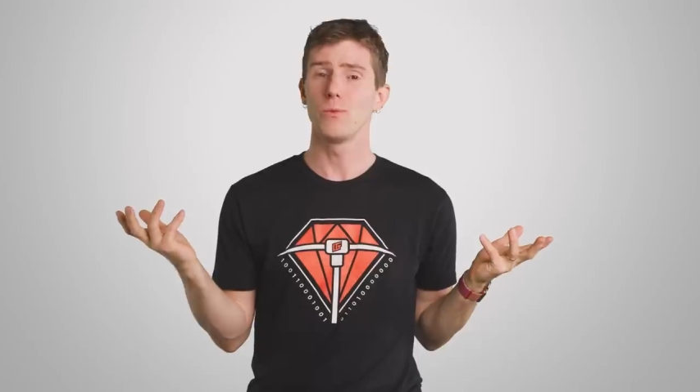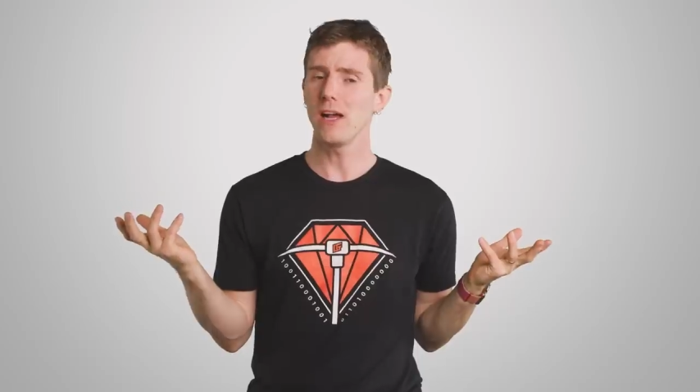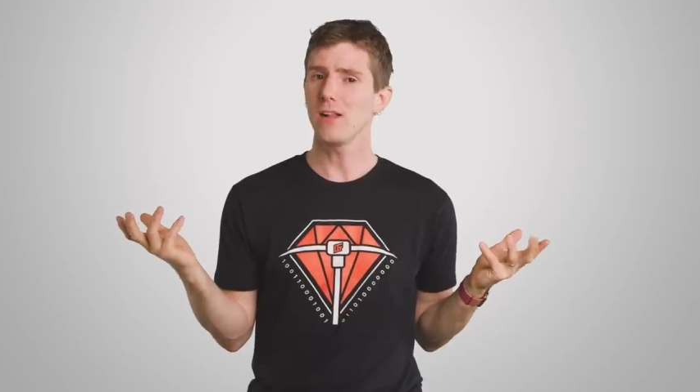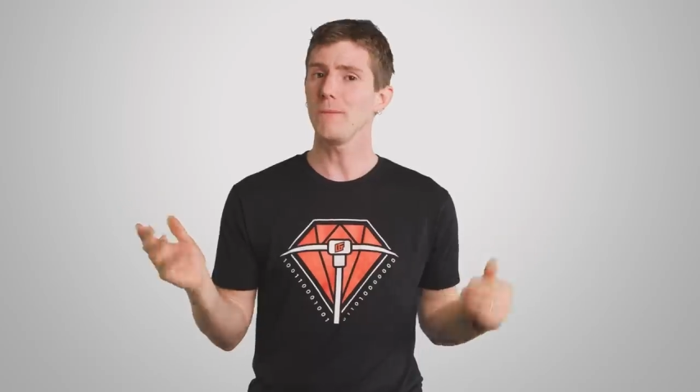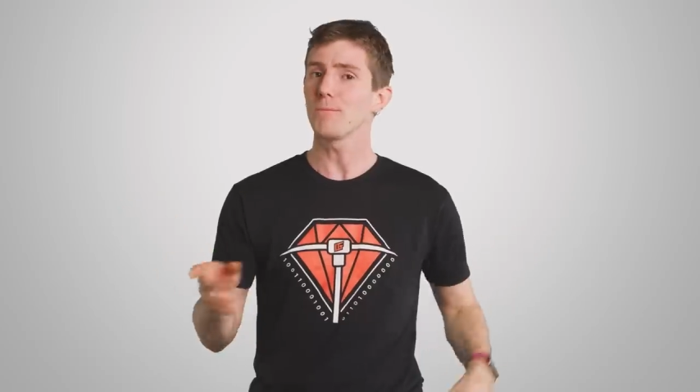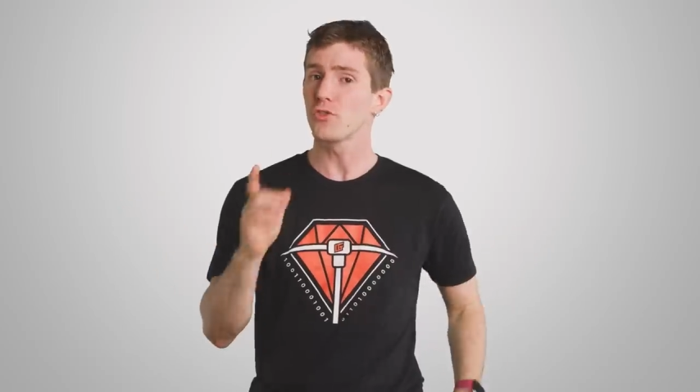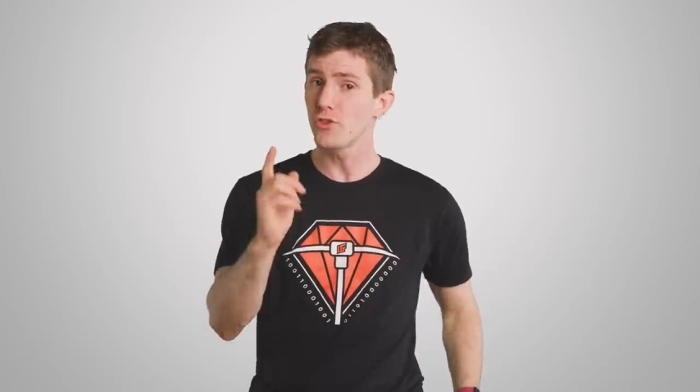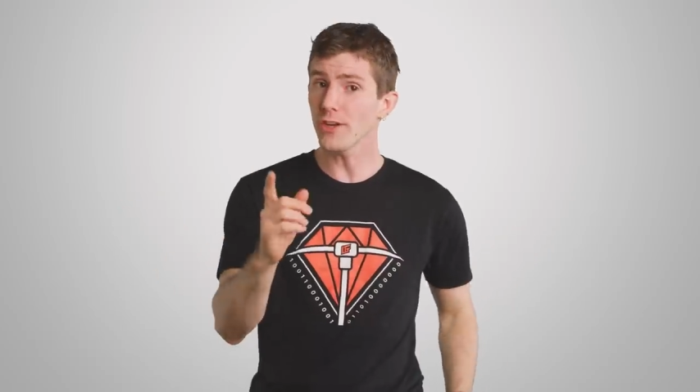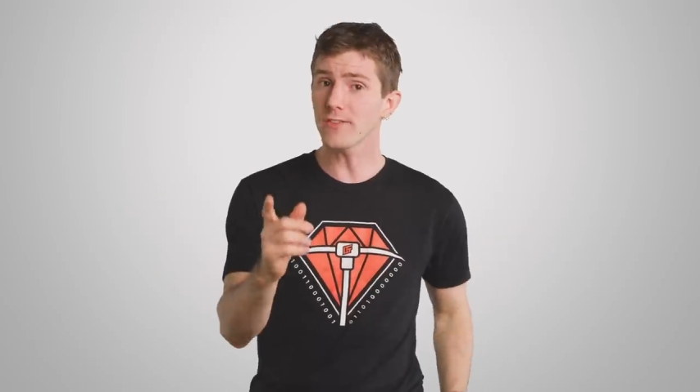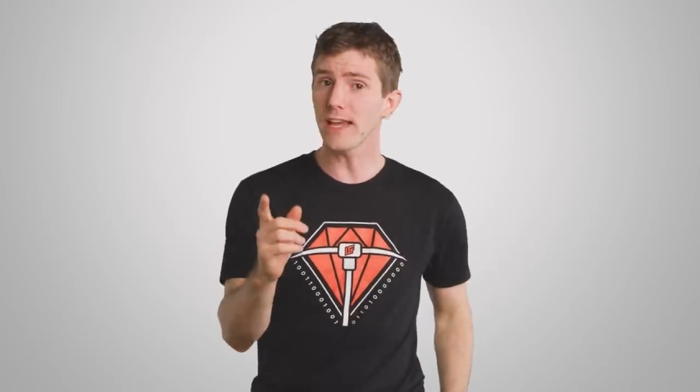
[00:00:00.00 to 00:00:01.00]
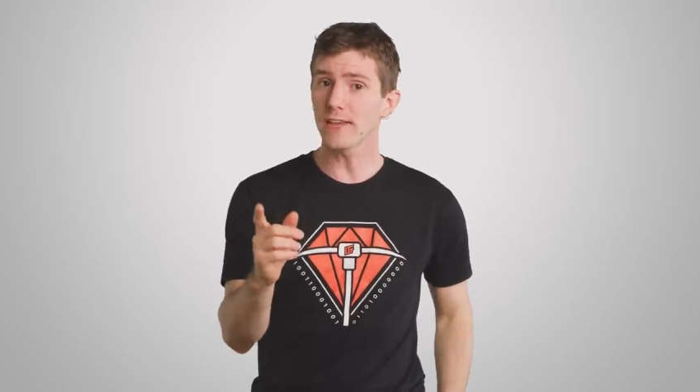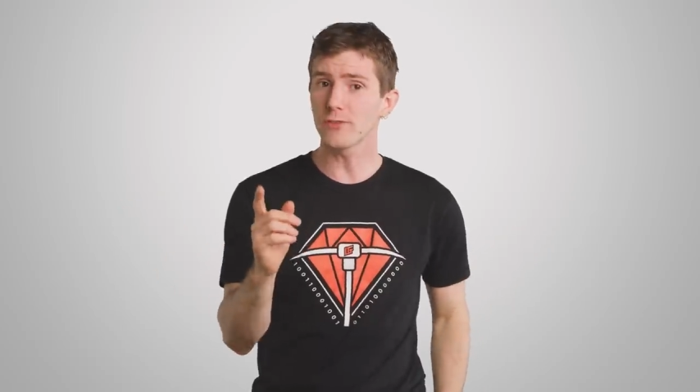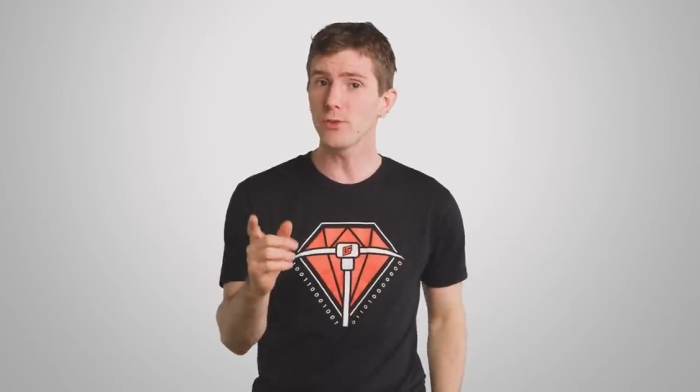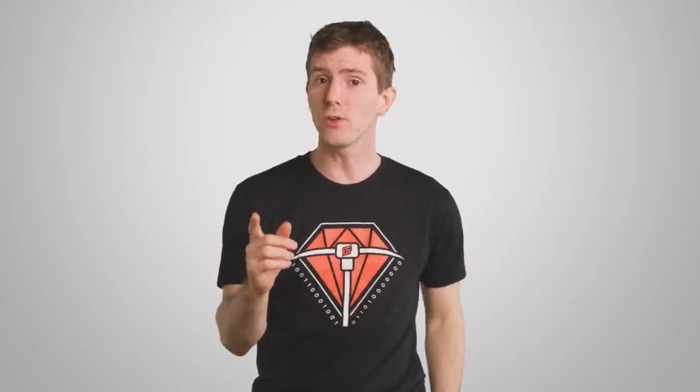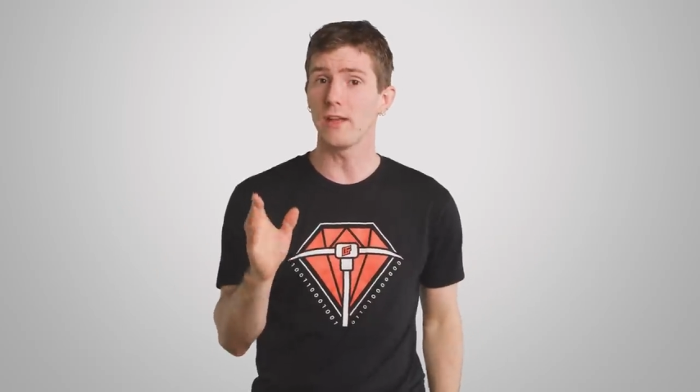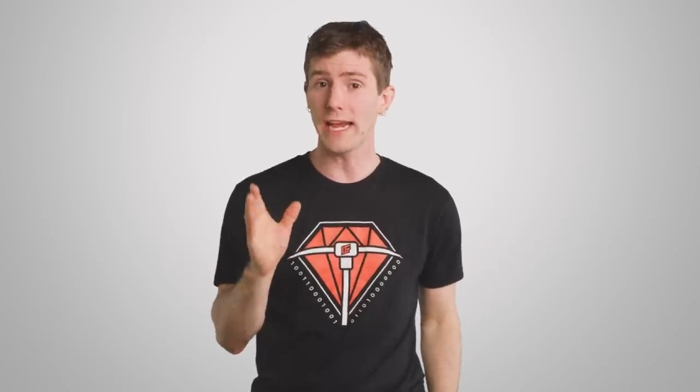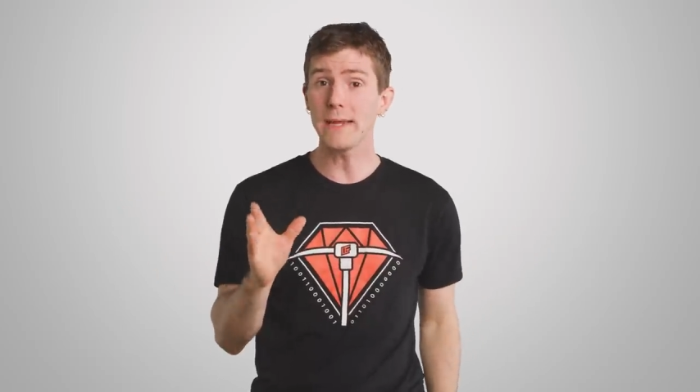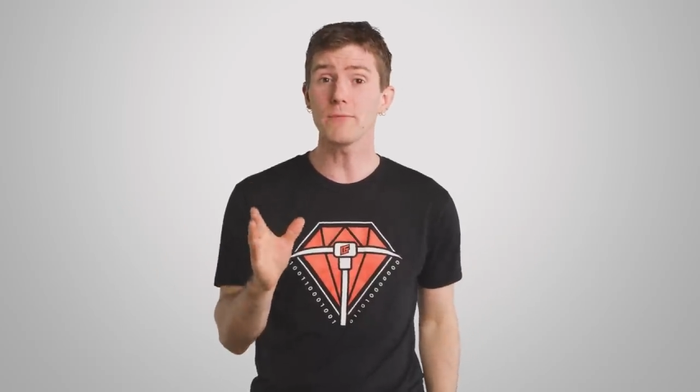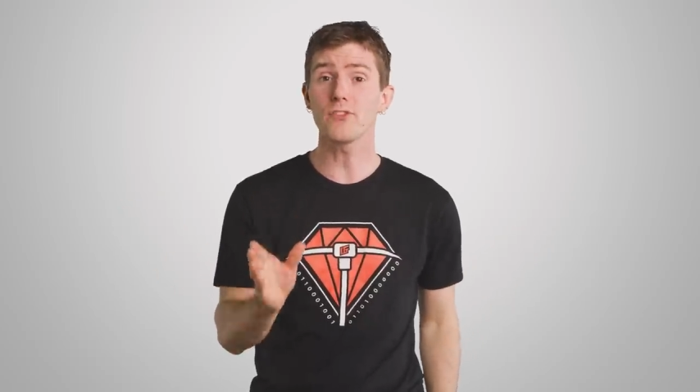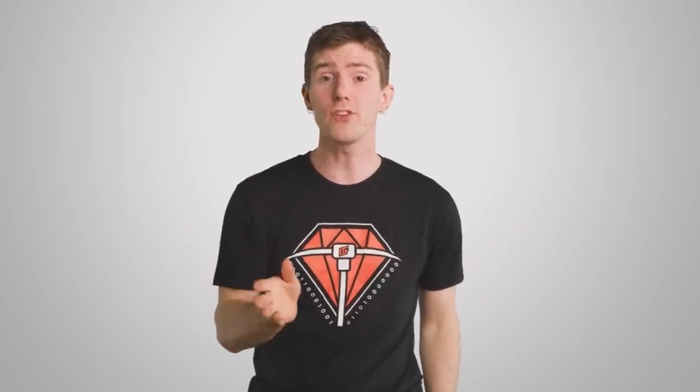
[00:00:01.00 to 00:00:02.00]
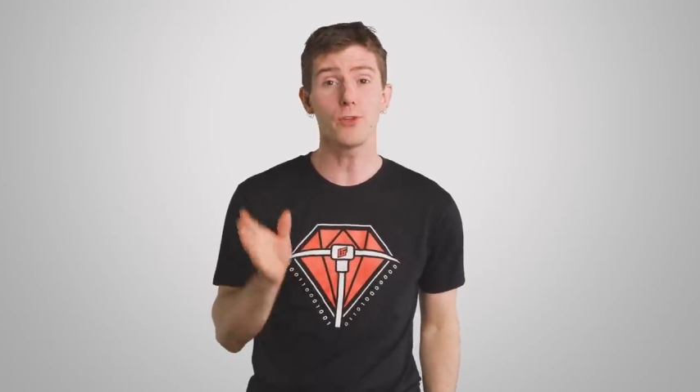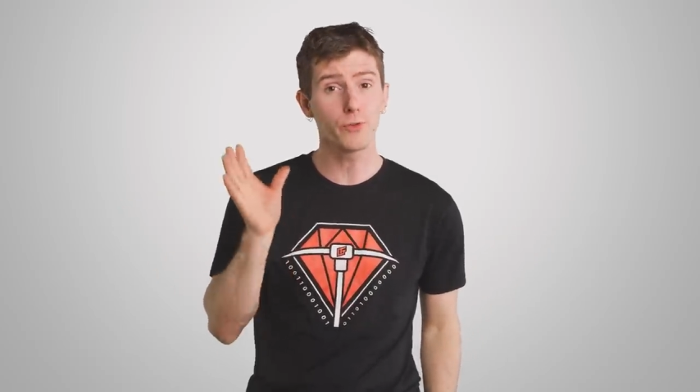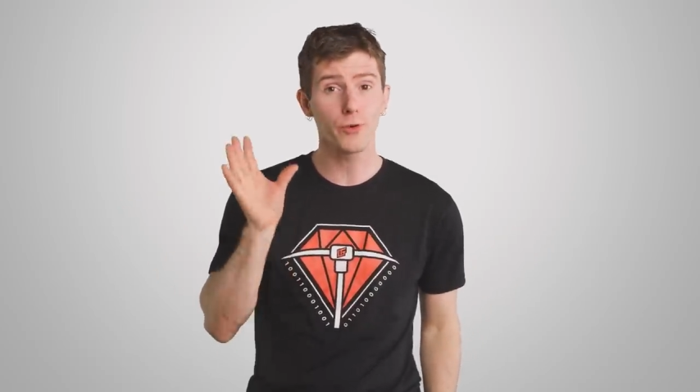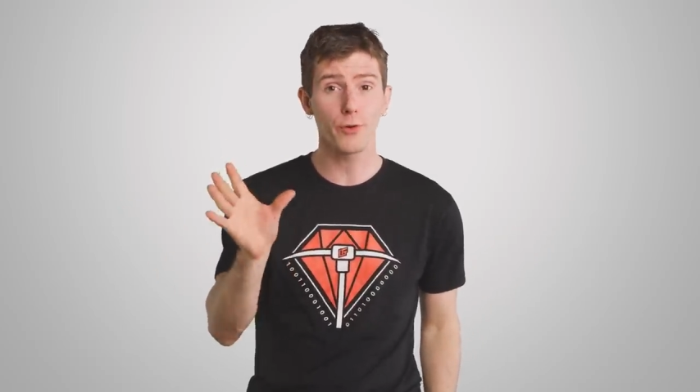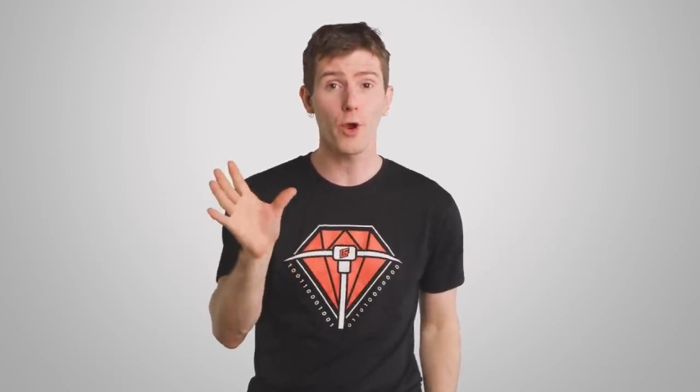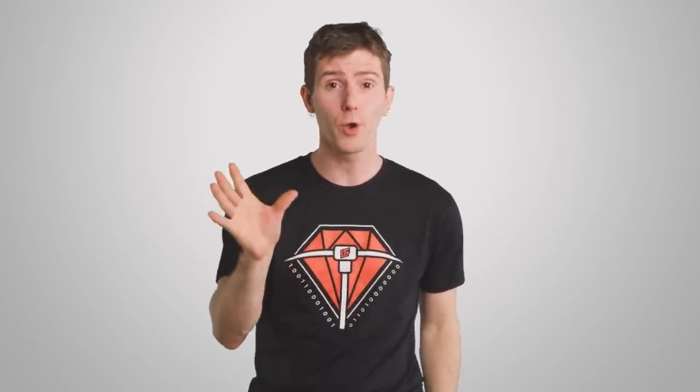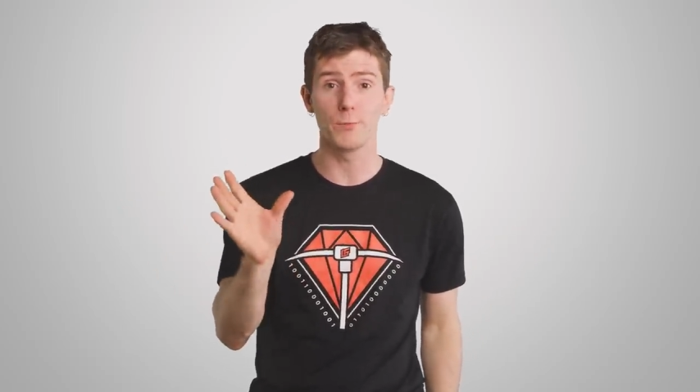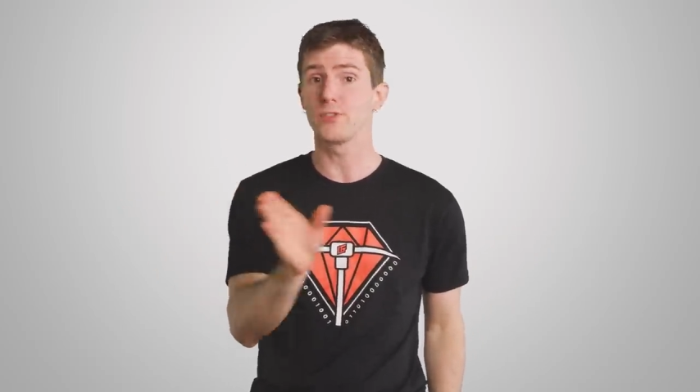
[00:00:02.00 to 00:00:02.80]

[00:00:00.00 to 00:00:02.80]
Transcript: Well, just as Google aims to use Chrome